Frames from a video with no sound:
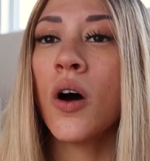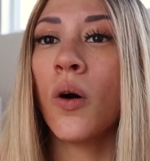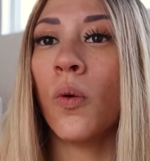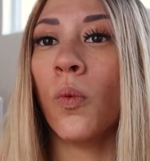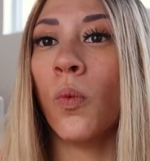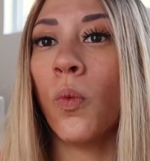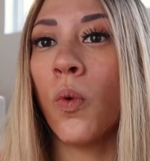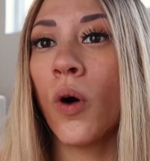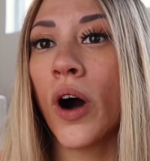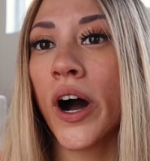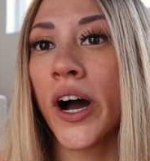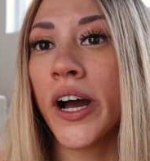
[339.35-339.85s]

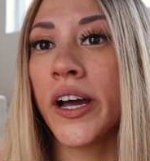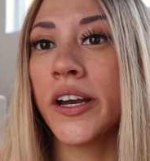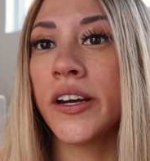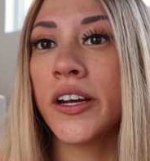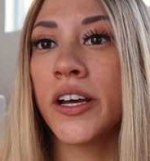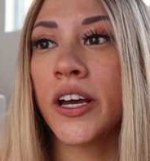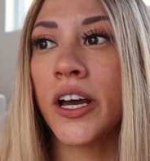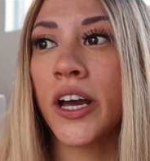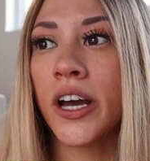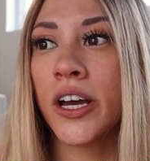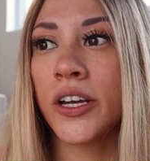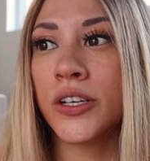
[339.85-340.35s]
what
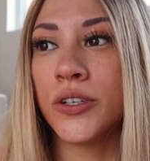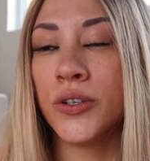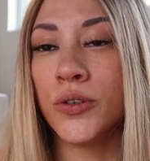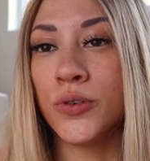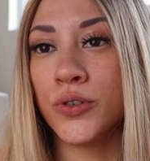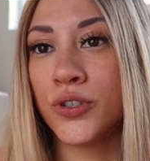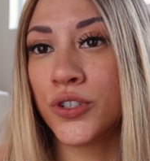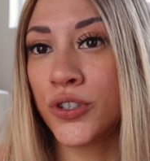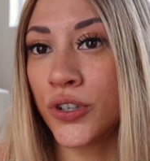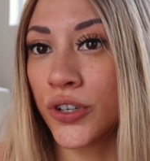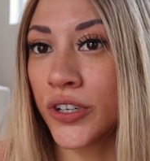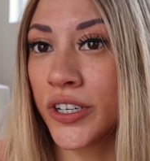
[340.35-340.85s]
you
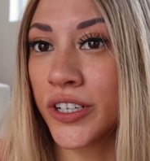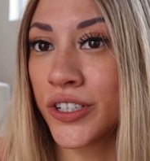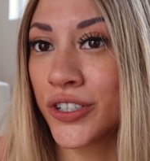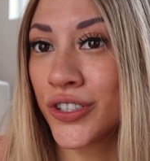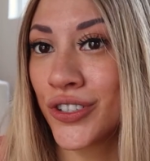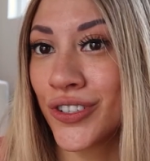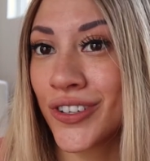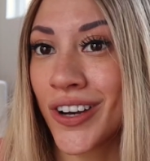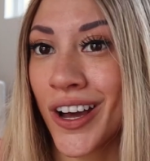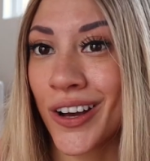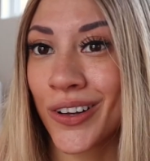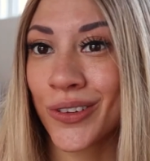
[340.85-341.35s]
should and
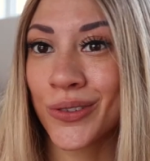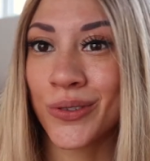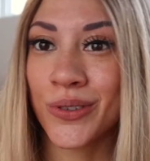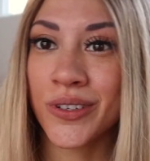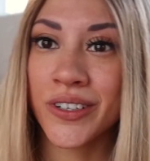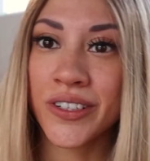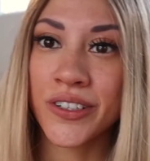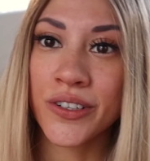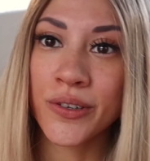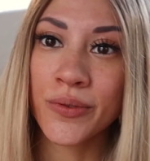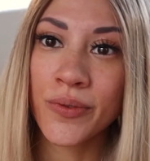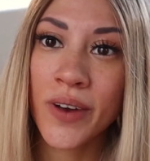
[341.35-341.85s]
should not include
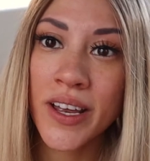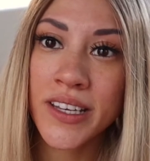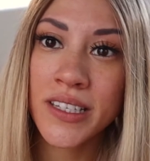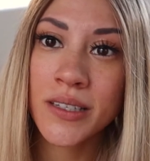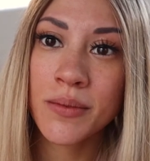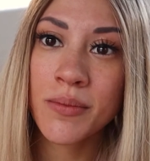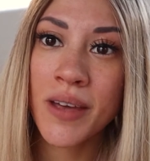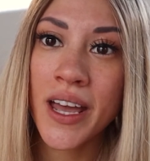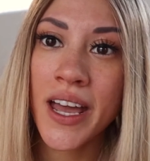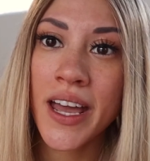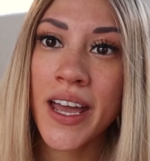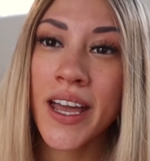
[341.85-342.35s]
in your
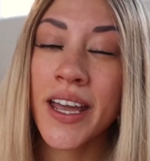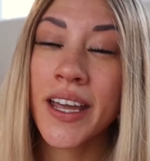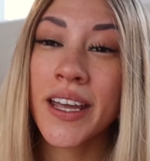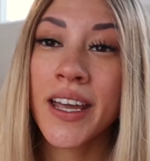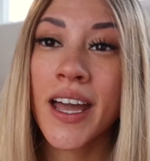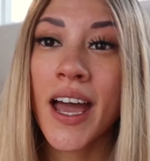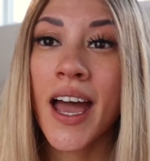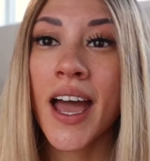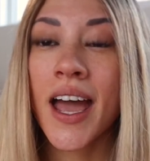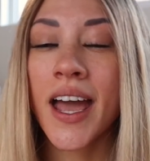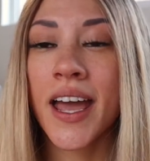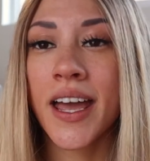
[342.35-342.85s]

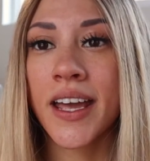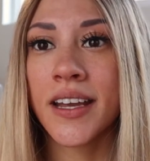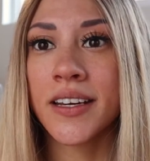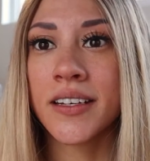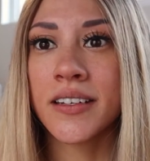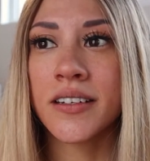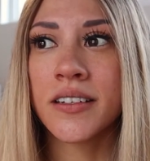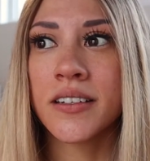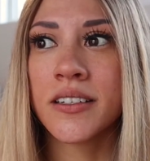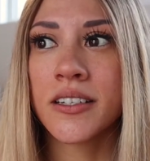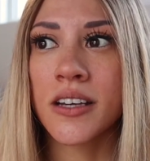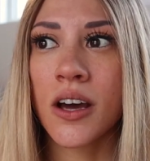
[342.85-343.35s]
resume,
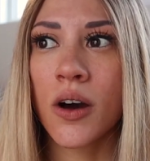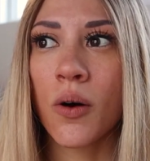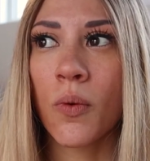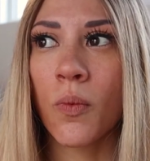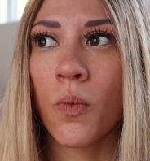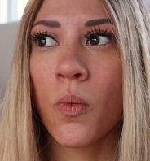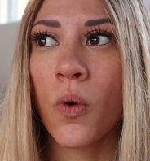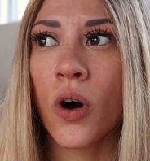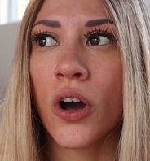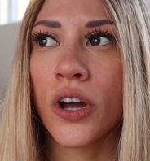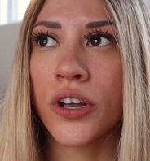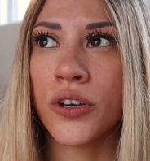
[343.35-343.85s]
and
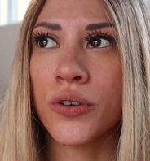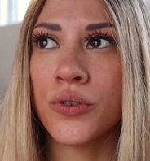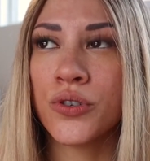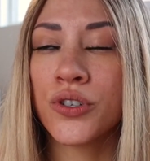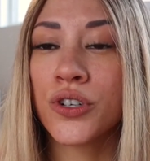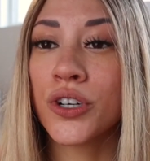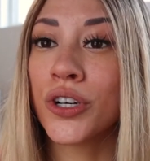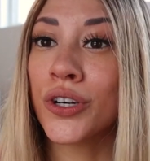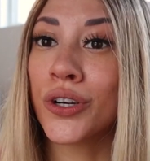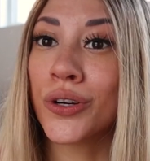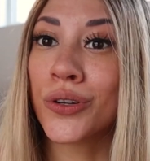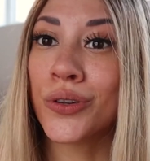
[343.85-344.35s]
what you
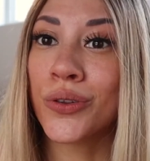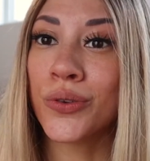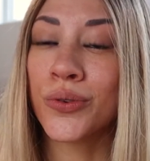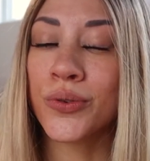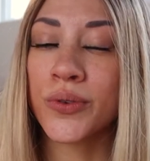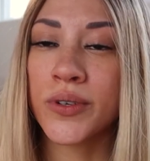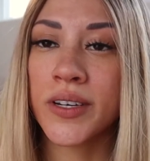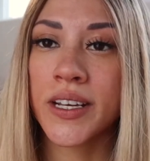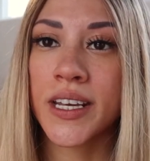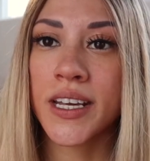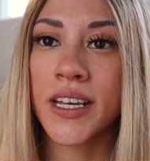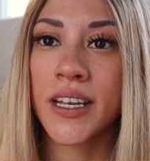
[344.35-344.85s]
should
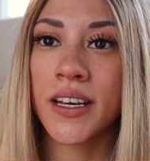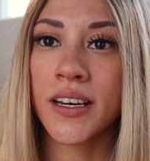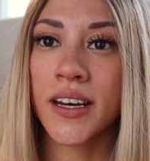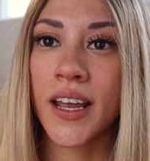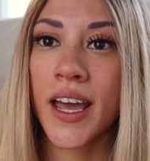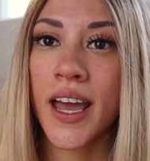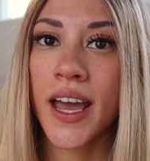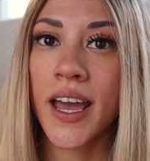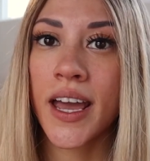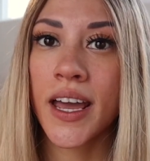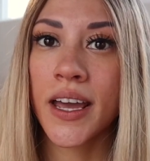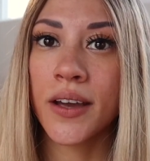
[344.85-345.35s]
include in
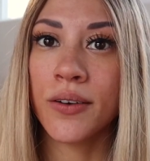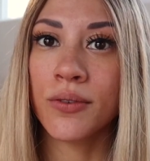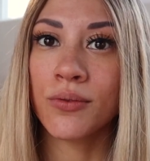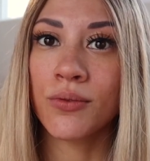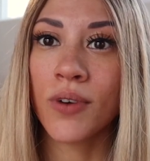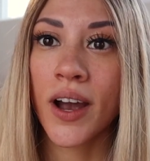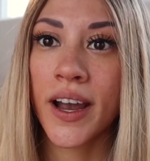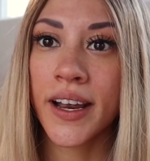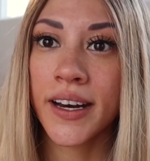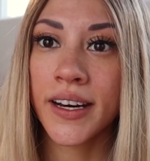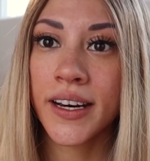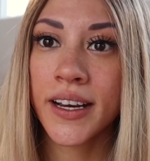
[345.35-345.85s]
a
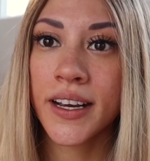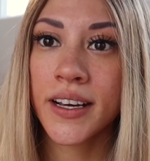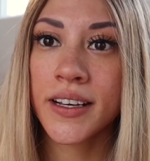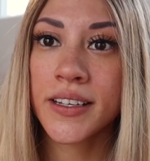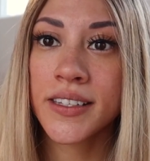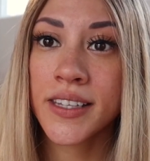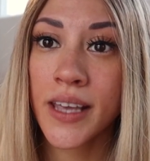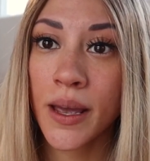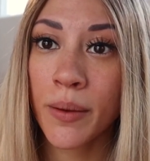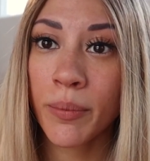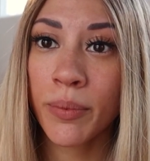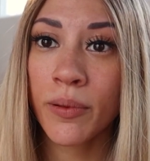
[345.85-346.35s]
writing
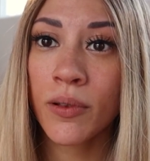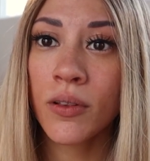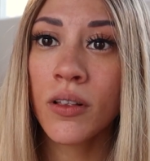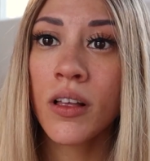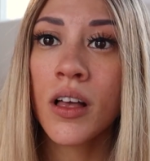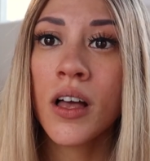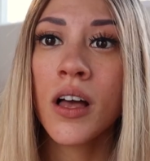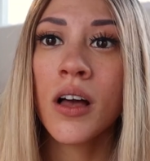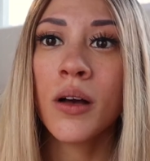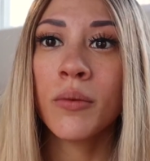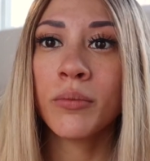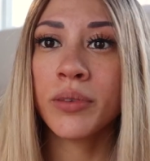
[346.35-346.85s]
sample,
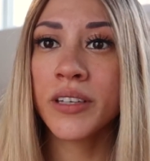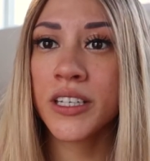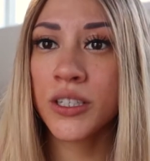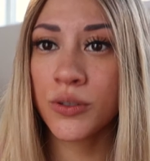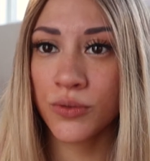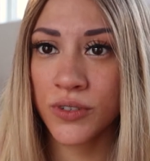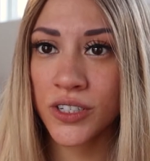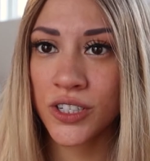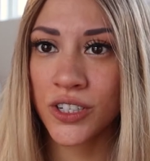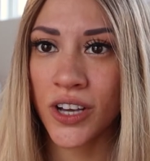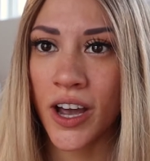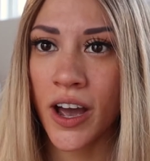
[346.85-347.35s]
please
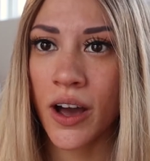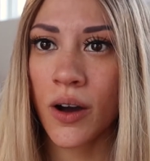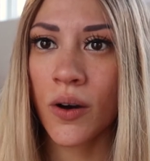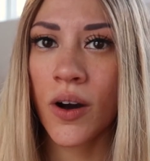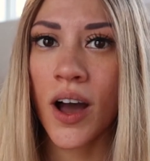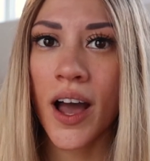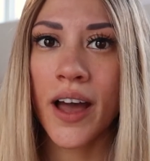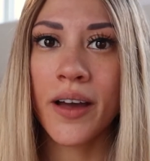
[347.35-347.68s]
reach out.